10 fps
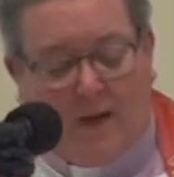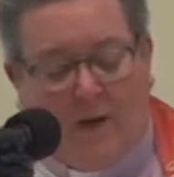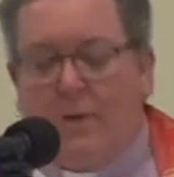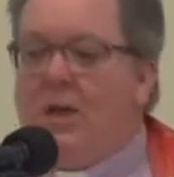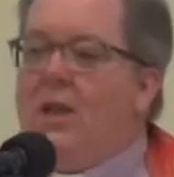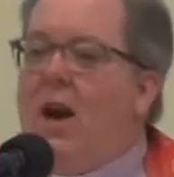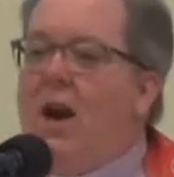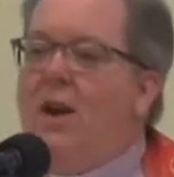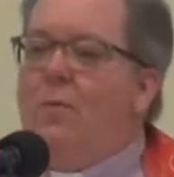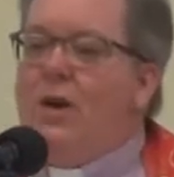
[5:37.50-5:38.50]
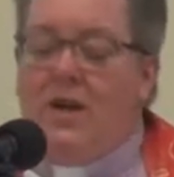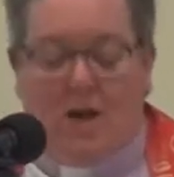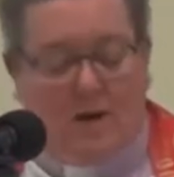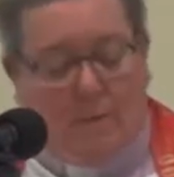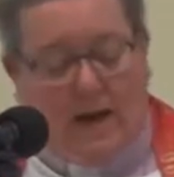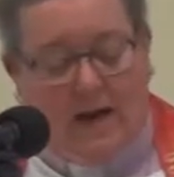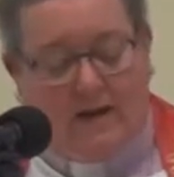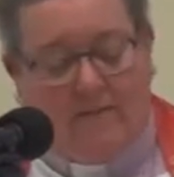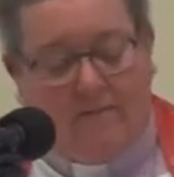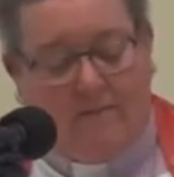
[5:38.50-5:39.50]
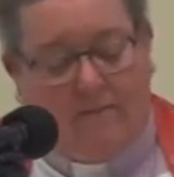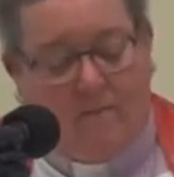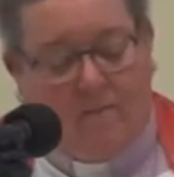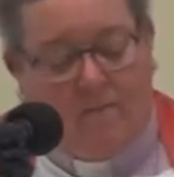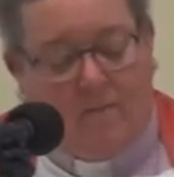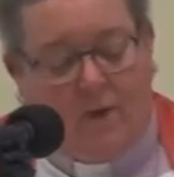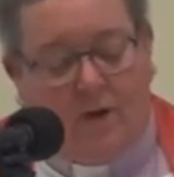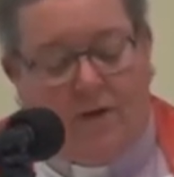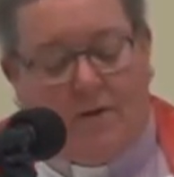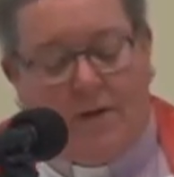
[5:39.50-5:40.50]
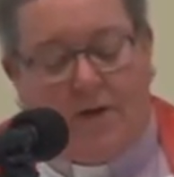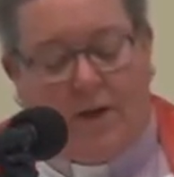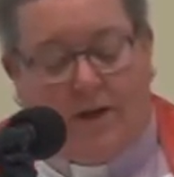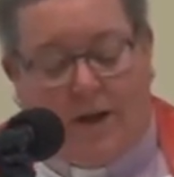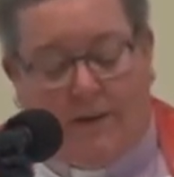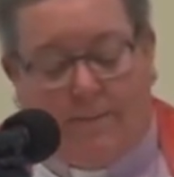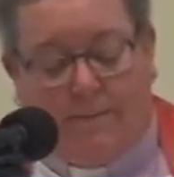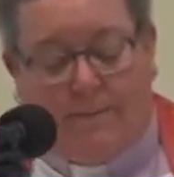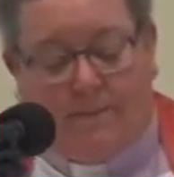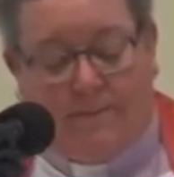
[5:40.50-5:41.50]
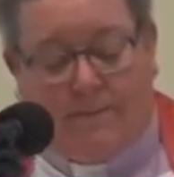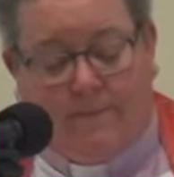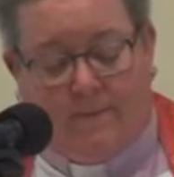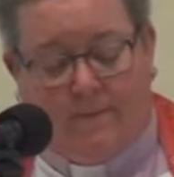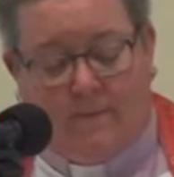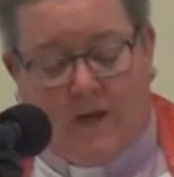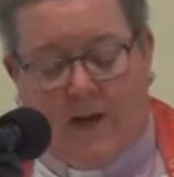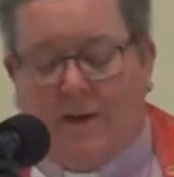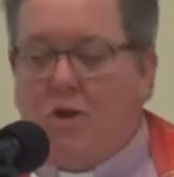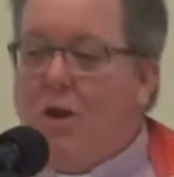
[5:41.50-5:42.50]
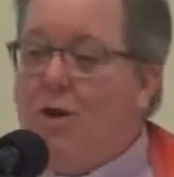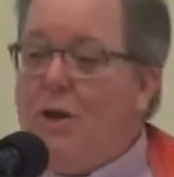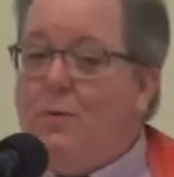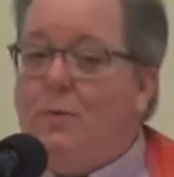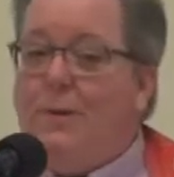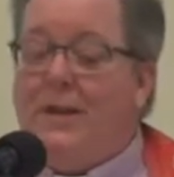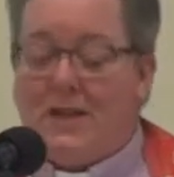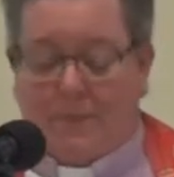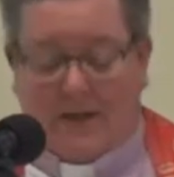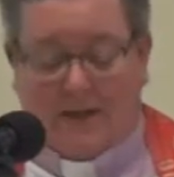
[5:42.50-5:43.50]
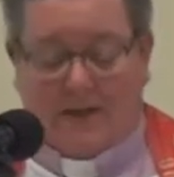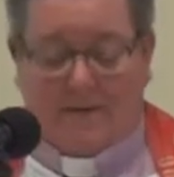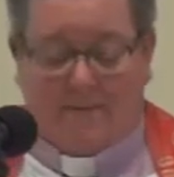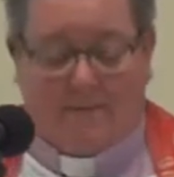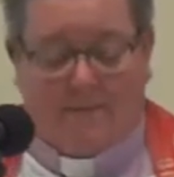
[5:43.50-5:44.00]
It was a time when a young man could do such a thing, and the charges would be dismissed.